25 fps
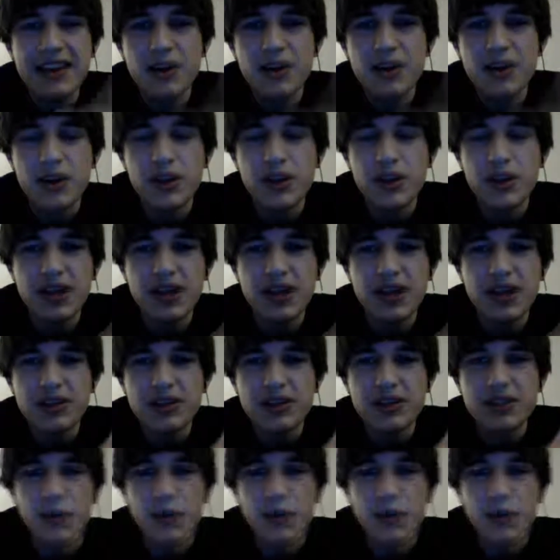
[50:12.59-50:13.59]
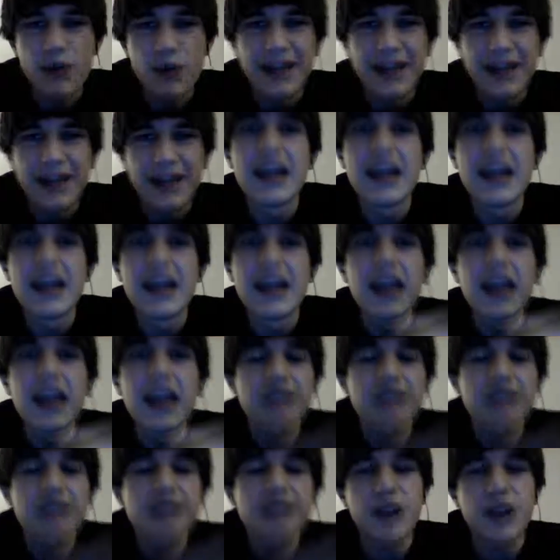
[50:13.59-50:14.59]
If it's not Catholic,
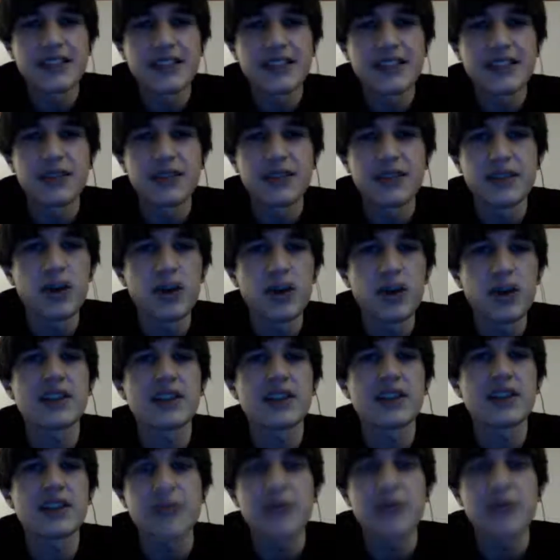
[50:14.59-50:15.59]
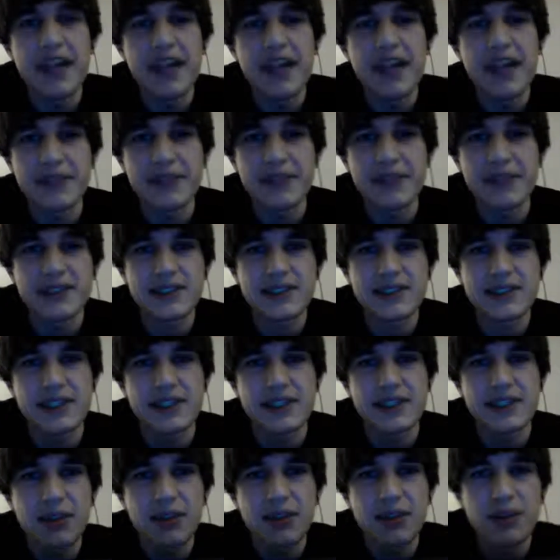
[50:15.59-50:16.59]
Orthodox, or Mormon, it's Protestant,
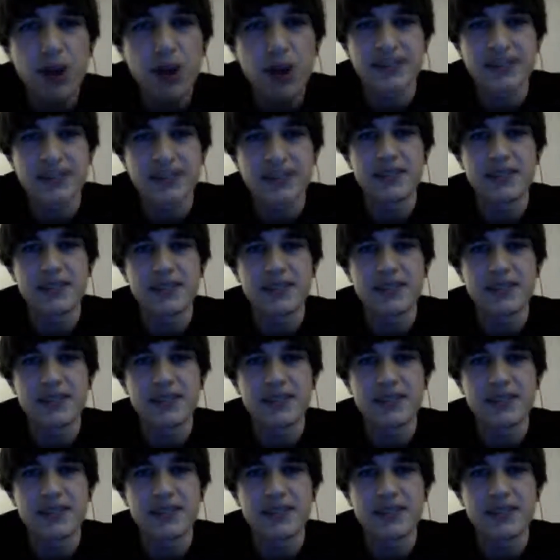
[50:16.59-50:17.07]
regardless of what the name is.